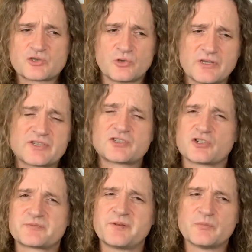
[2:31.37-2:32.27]
Surely there's
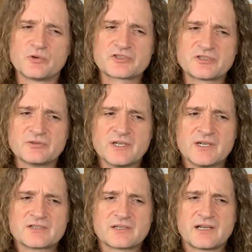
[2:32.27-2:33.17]
got to be more to
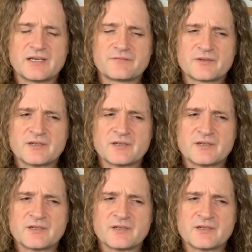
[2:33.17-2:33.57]
life.